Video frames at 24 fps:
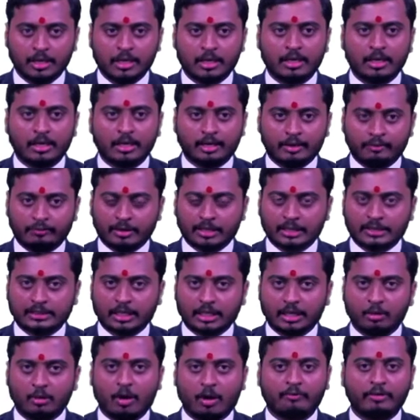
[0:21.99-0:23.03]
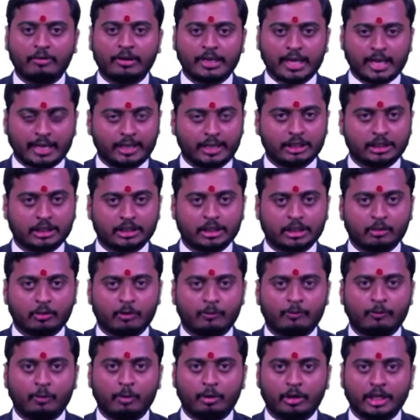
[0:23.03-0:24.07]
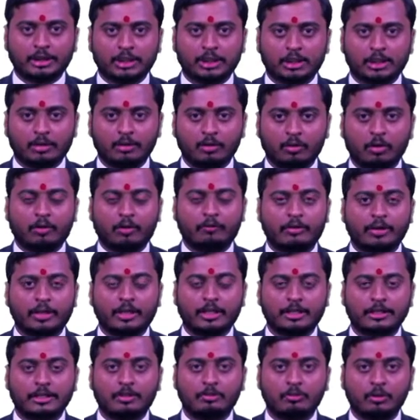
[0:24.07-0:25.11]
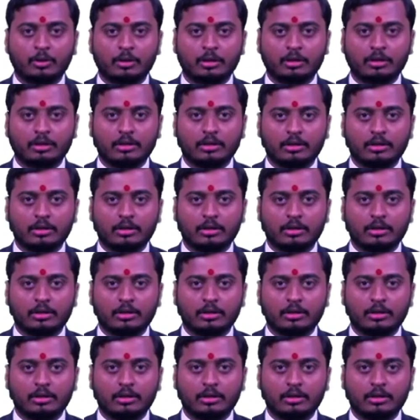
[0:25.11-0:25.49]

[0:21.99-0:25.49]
reversal of a direction of rotation of a DC motor.